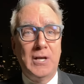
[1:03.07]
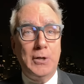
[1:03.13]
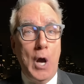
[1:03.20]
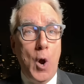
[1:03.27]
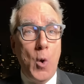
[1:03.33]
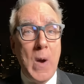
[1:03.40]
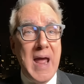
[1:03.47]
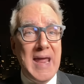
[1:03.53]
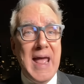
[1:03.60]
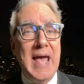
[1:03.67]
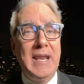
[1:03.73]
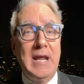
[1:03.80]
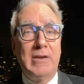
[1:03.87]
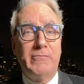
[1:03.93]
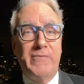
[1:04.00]

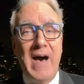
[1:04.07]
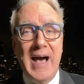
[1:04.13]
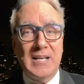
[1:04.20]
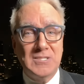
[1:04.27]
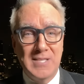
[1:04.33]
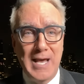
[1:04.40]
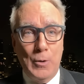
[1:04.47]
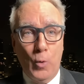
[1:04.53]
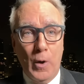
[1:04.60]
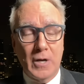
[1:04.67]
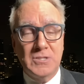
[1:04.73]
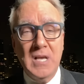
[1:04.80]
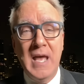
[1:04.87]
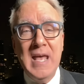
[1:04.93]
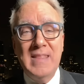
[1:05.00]
OAN and Fox
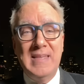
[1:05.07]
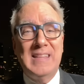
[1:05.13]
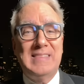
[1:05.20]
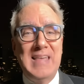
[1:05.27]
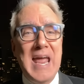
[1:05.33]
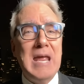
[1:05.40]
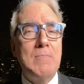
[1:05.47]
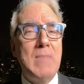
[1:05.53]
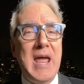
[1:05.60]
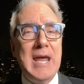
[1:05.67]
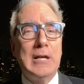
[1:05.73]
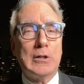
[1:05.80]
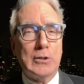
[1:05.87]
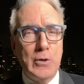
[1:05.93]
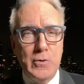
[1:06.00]
networks that they
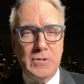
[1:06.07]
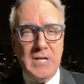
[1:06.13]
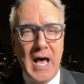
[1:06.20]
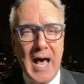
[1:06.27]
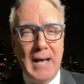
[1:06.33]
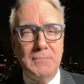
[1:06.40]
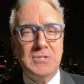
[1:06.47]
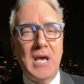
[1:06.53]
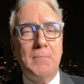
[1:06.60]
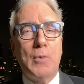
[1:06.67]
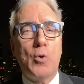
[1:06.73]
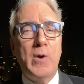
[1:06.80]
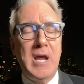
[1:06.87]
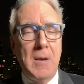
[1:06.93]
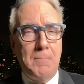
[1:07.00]
made Lou Dobbs and
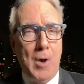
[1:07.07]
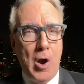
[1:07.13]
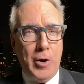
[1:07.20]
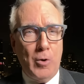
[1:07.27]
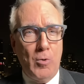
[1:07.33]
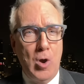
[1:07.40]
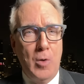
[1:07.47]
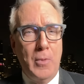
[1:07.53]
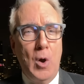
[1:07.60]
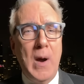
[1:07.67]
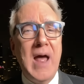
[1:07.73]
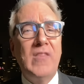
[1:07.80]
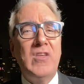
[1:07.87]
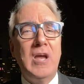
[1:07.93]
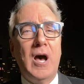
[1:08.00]
Maria Bartiromo
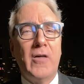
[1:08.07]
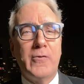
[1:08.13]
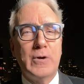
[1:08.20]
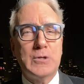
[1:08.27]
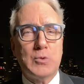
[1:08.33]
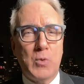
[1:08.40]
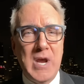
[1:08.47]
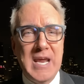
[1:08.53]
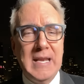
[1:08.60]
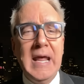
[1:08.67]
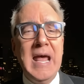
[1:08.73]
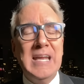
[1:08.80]
and the others read